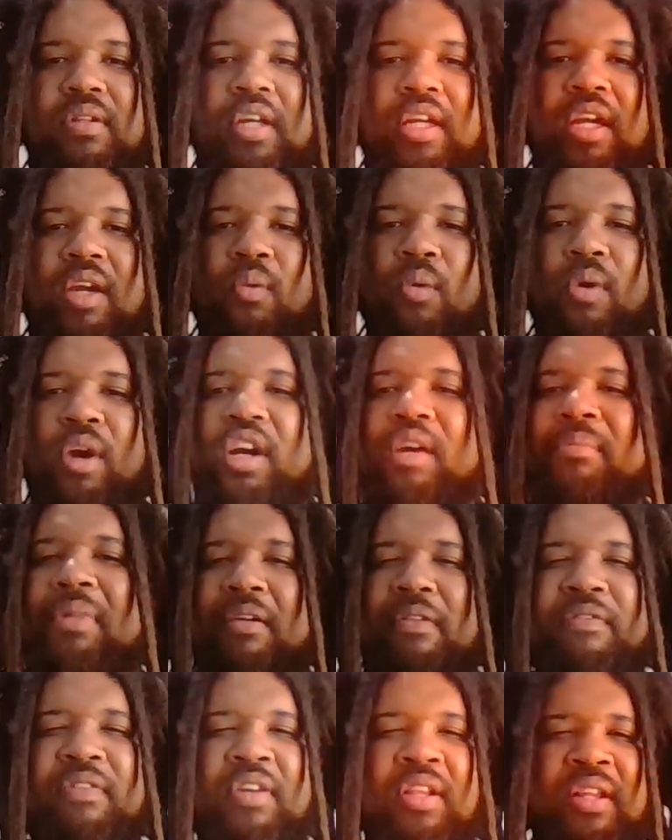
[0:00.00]
And where are my
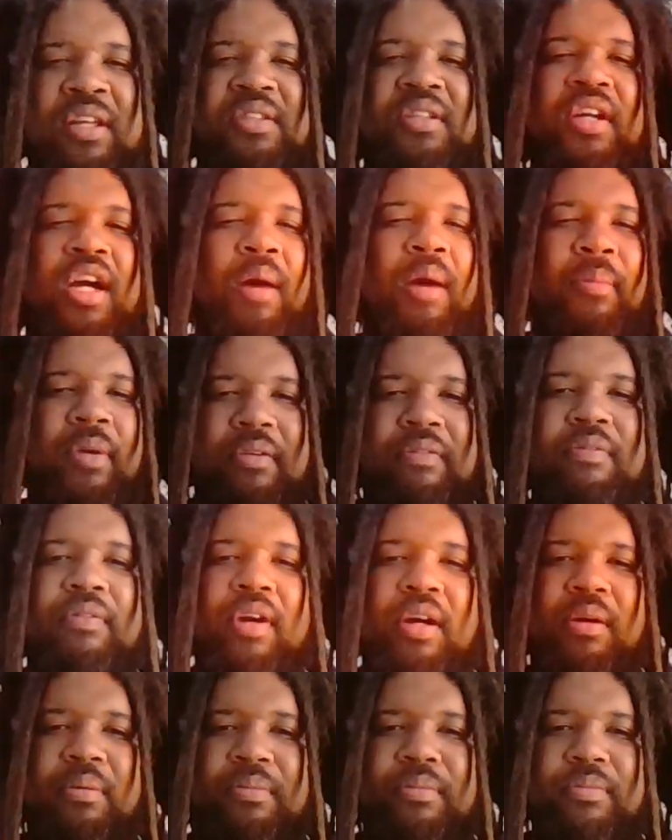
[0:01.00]
feelings coming
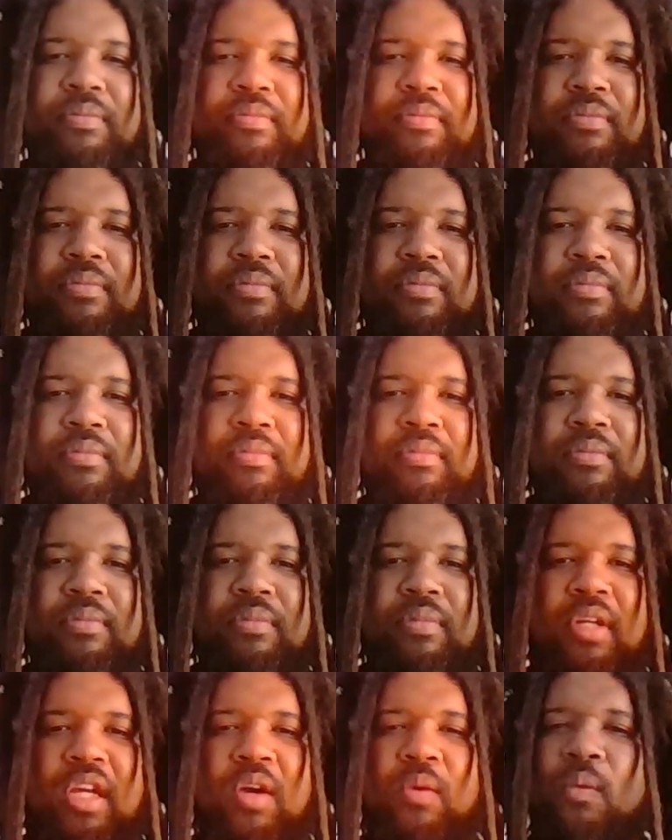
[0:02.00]
from?
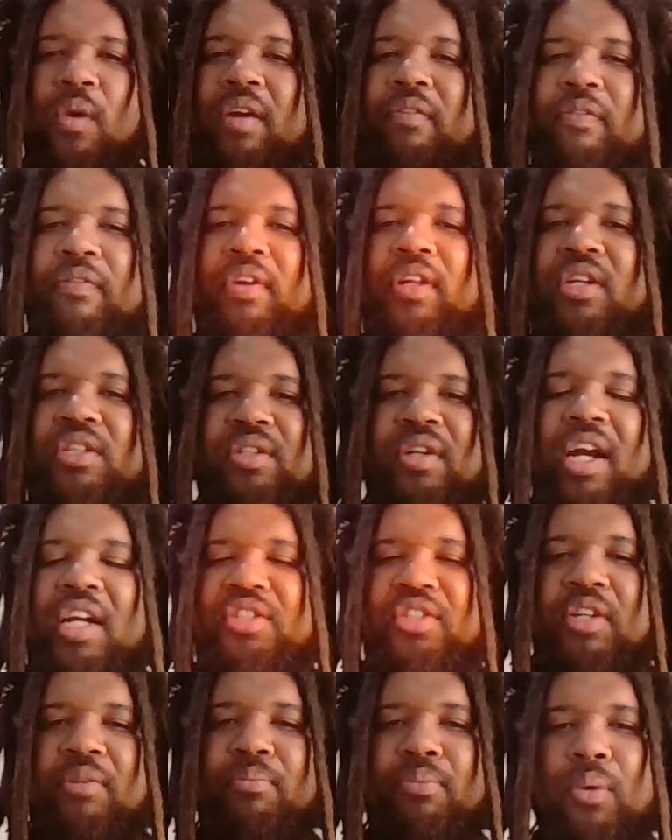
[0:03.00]
And what feelings are
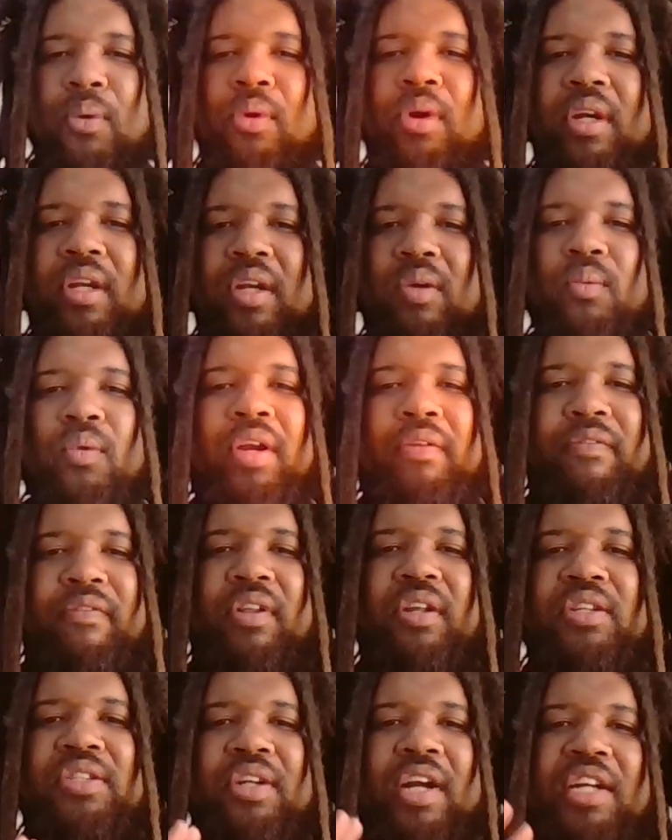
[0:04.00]
actually important? And what
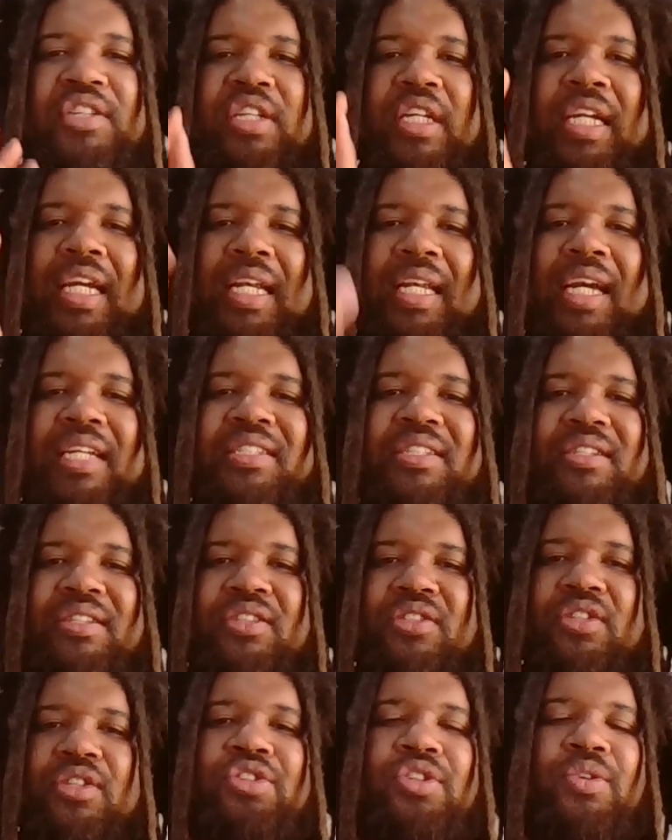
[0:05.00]
feelings are actually connected to the
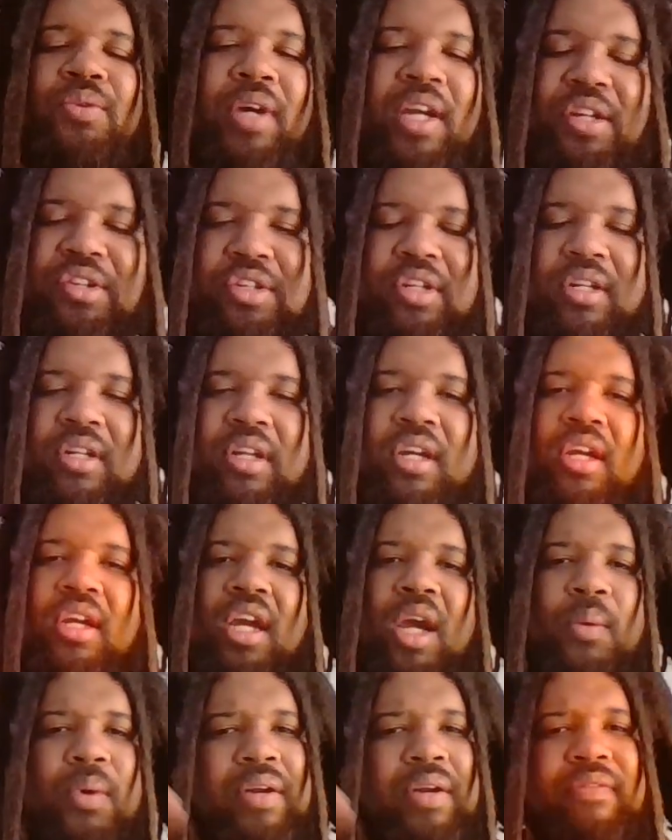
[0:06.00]
situation?
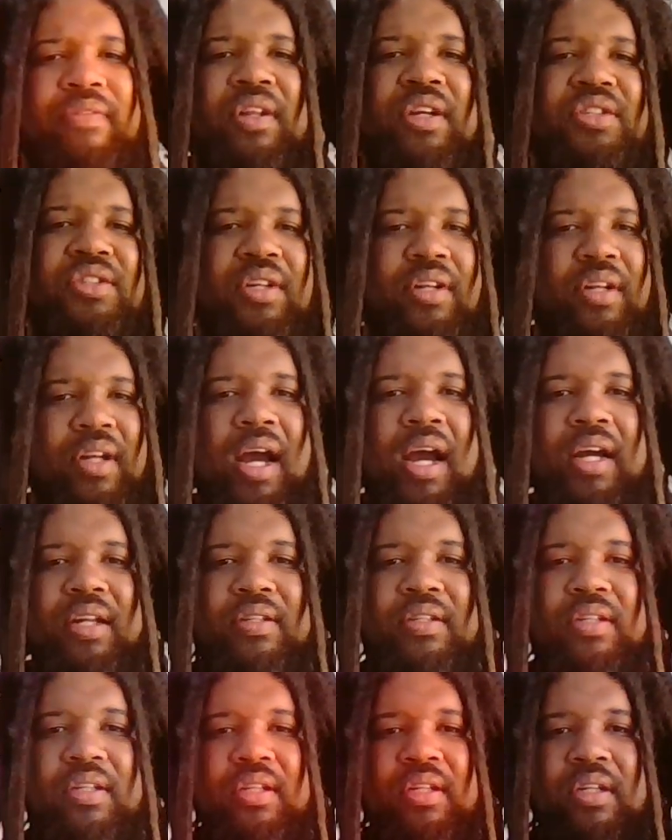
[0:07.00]
And what feelings are
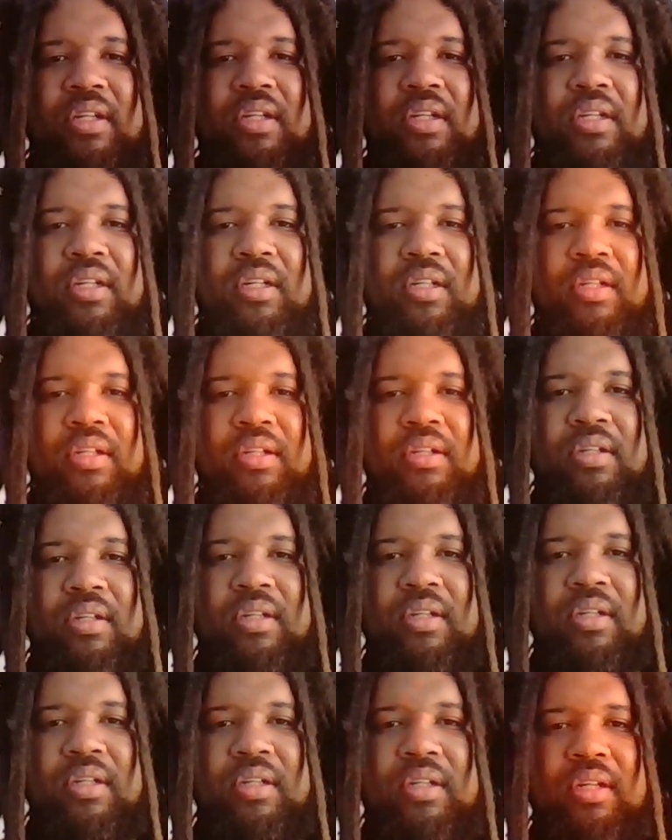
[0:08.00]
not?
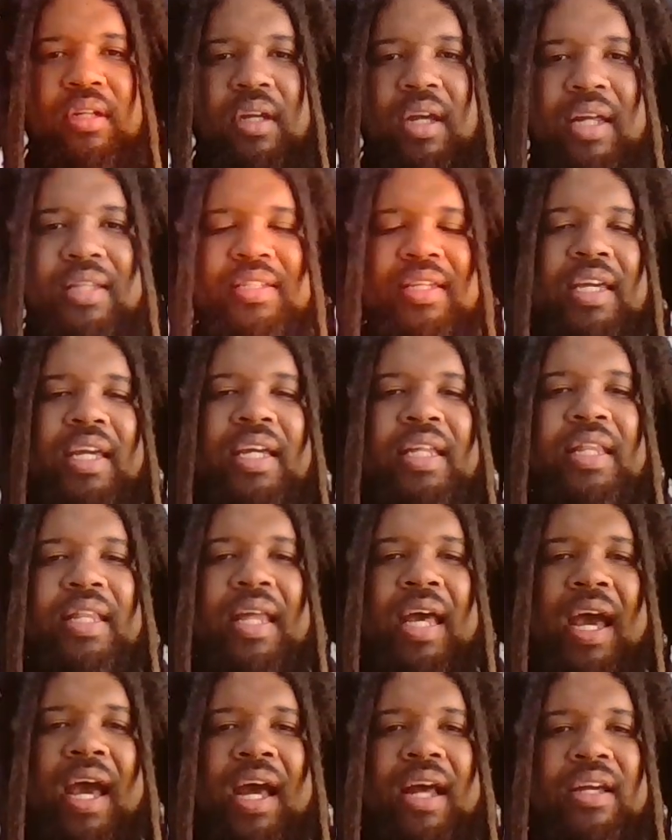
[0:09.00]
It's in
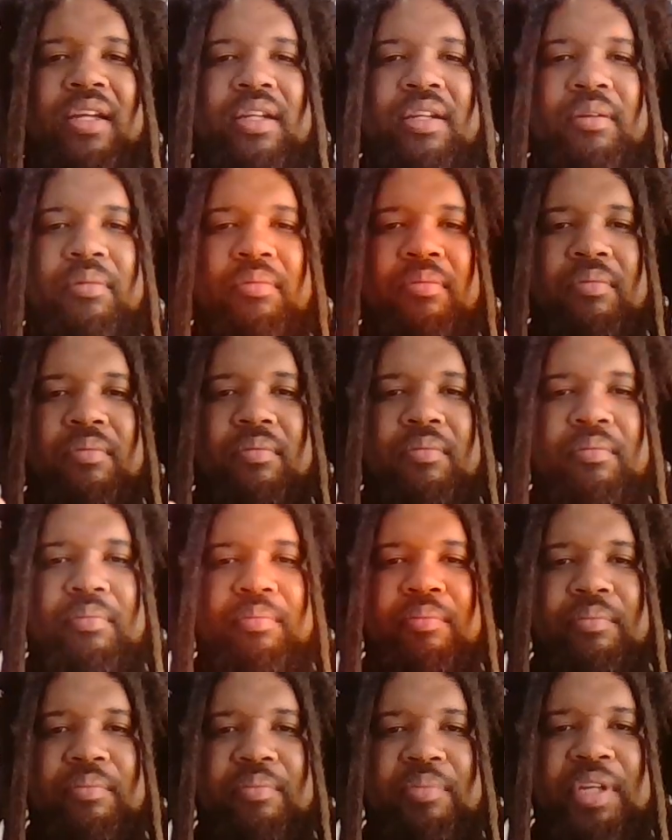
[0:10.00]
that
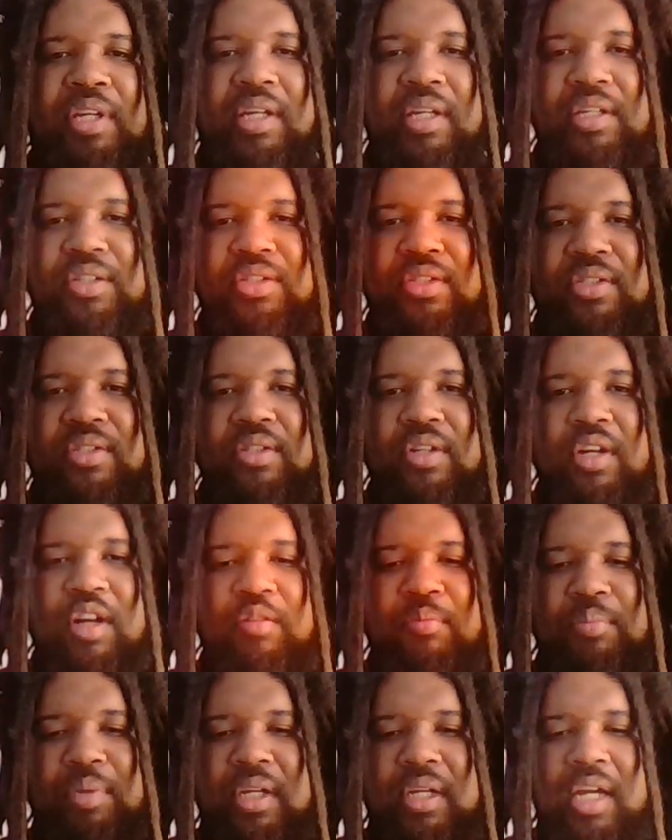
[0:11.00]
piece
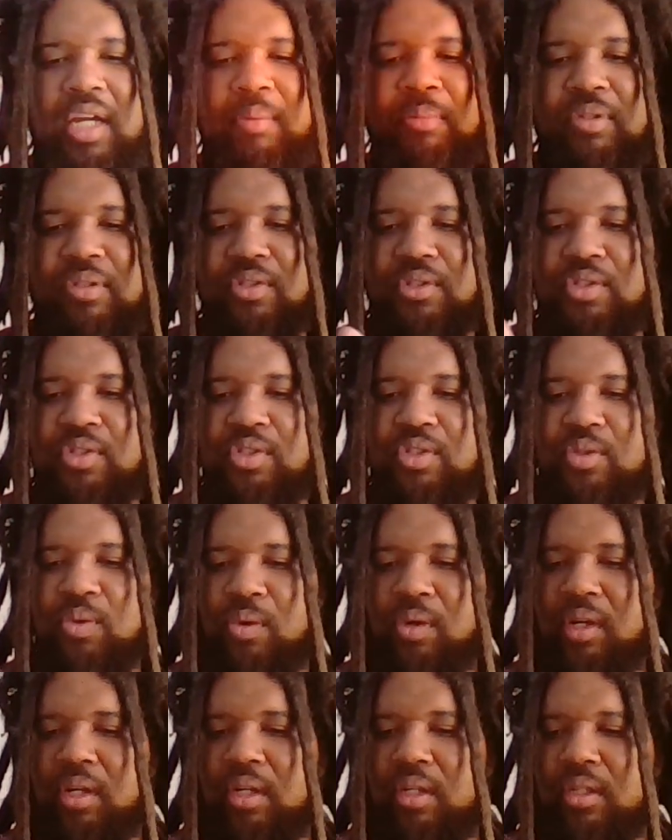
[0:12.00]
of being able to
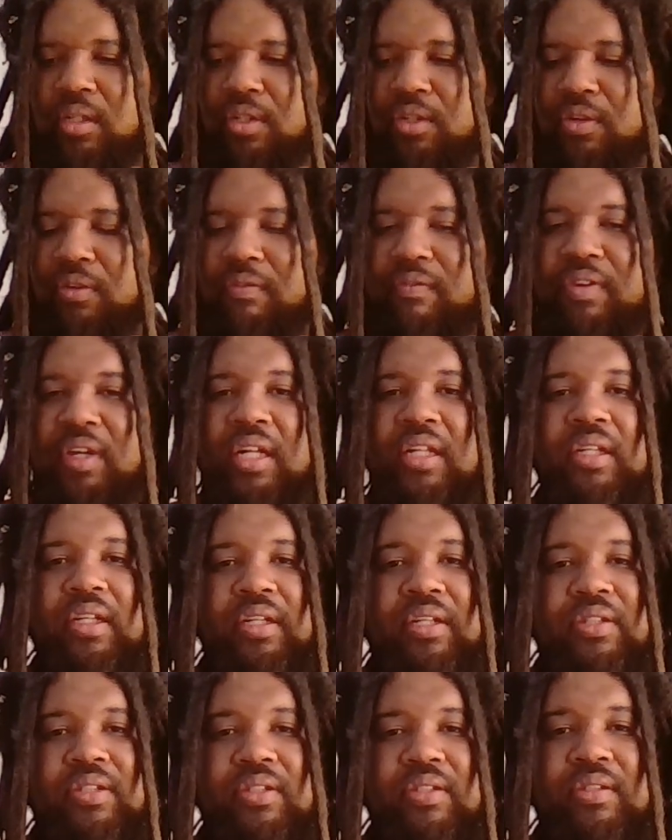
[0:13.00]
sort your
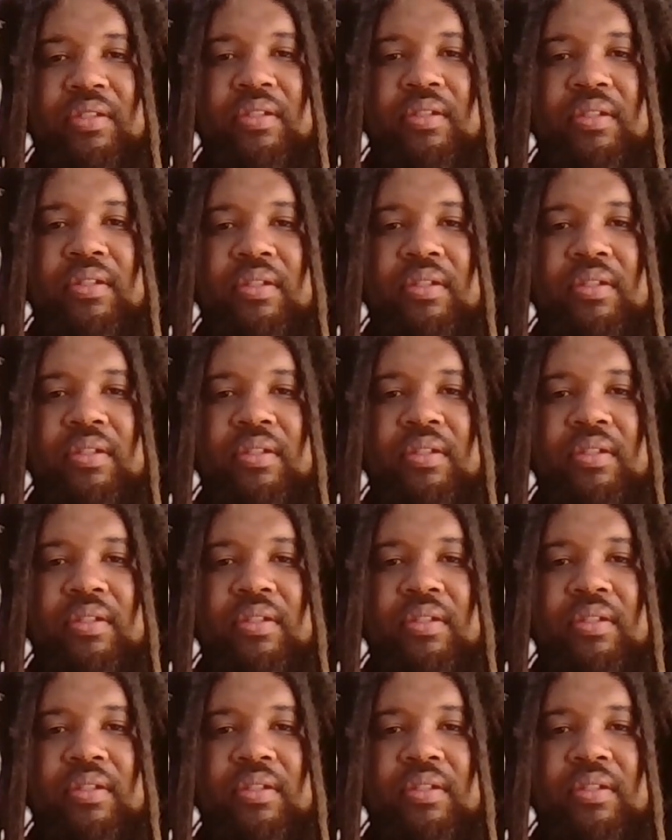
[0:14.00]
feelings